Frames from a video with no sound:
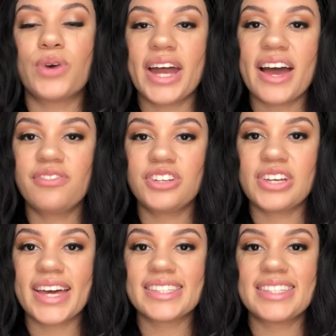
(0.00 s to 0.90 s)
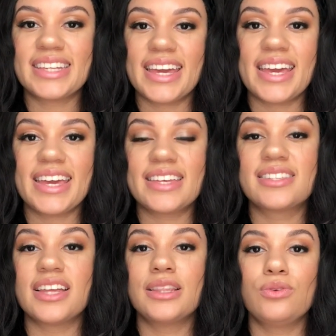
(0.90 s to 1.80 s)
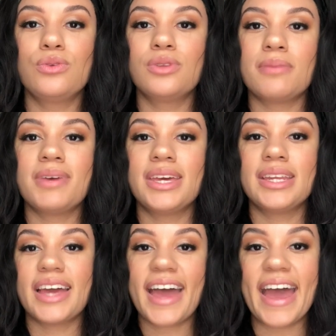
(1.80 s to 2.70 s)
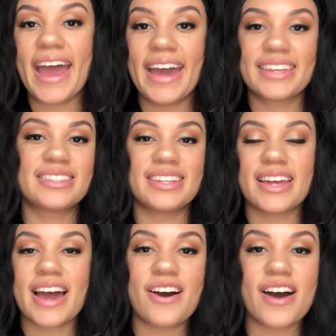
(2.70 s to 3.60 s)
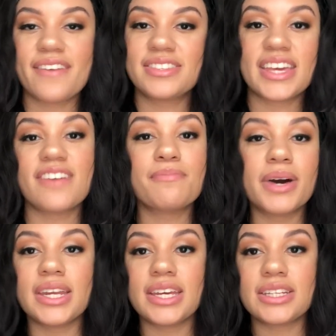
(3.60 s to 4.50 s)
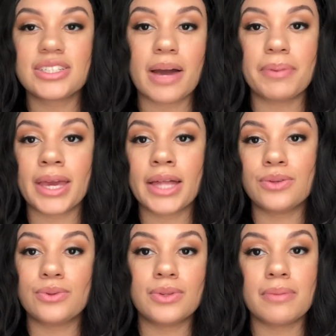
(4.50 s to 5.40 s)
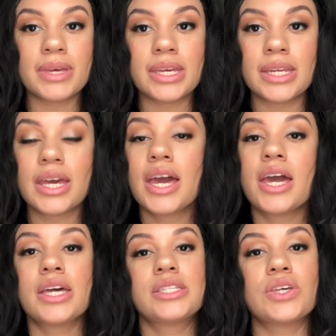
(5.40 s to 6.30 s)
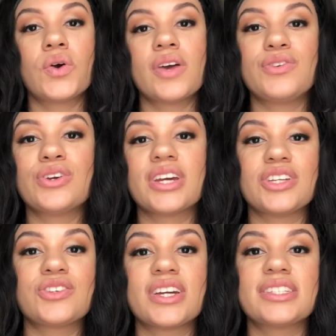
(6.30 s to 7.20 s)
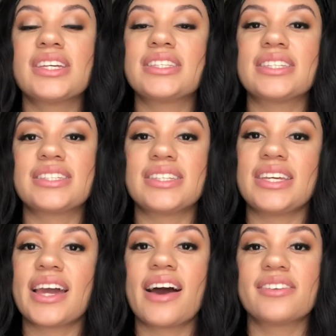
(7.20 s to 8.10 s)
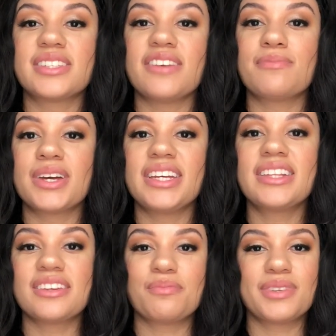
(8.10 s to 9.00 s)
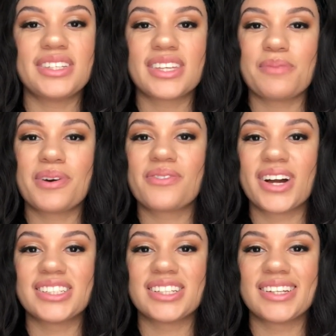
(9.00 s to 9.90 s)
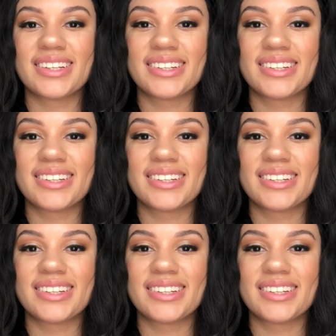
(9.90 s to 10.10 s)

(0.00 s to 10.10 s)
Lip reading: What I have for you guys today is a Lululemon hacks and how I've saved money shopping at Lululemon. So if you're interested to see how I save money, then please keep on watching.